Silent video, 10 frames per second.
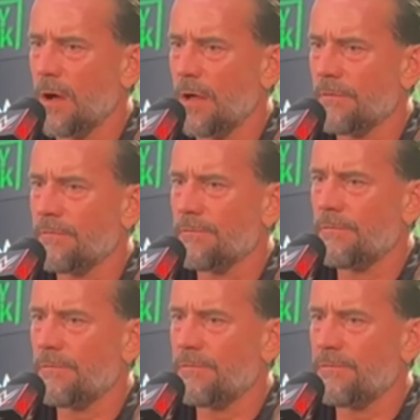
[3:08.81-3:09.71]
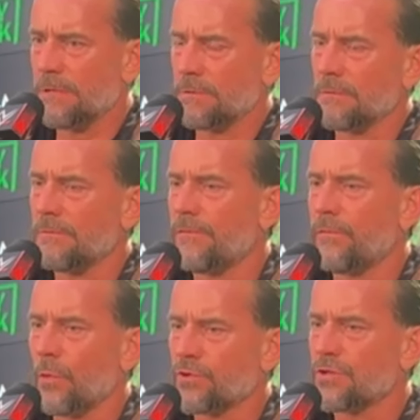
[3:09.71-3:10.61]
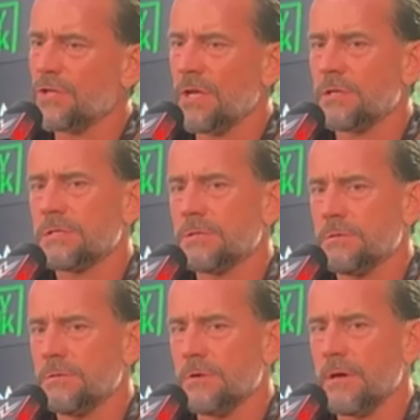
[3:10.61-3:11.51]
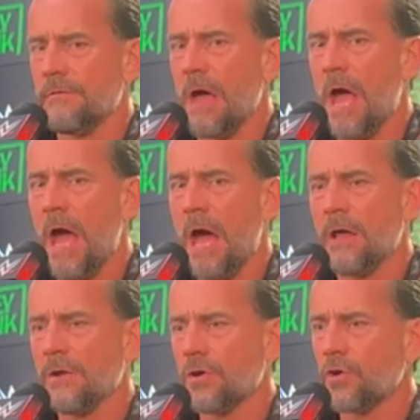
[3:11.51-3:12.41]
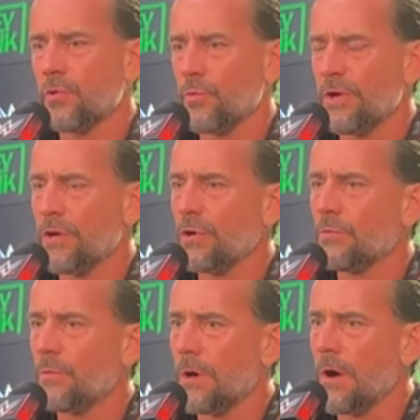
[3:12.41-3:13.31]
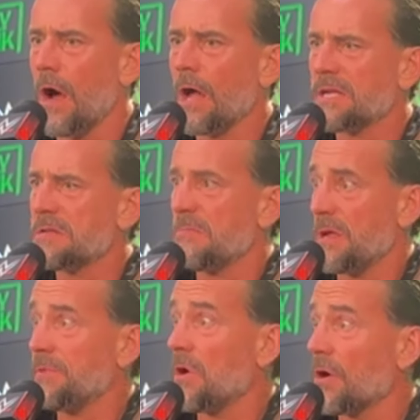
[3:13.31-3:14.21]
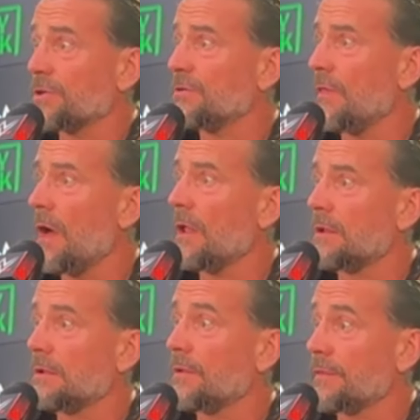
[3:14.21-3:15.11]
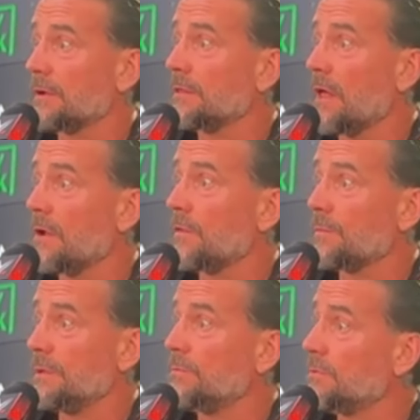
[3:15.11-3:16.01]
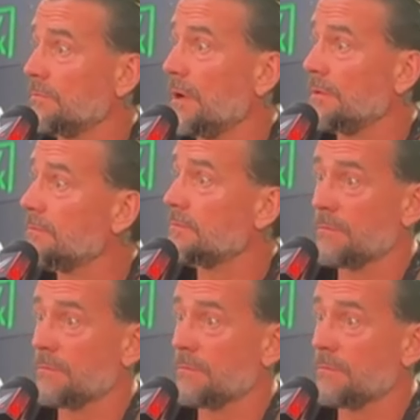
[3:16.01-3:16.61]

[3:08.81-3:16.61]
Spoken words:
I feel fortunate to have had a career where I can maybe argue that. And I think a lot of other people might